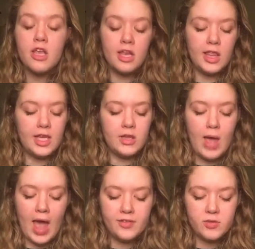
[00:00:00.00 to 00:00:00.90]
and then you
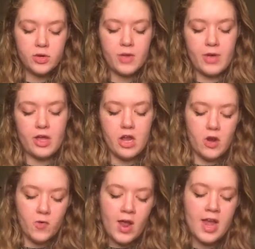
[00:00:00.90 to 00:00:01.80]
have to worry about
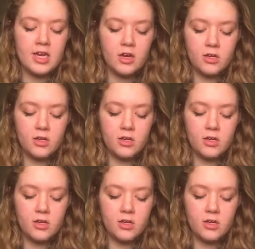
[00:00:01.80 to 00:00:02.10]
your rent,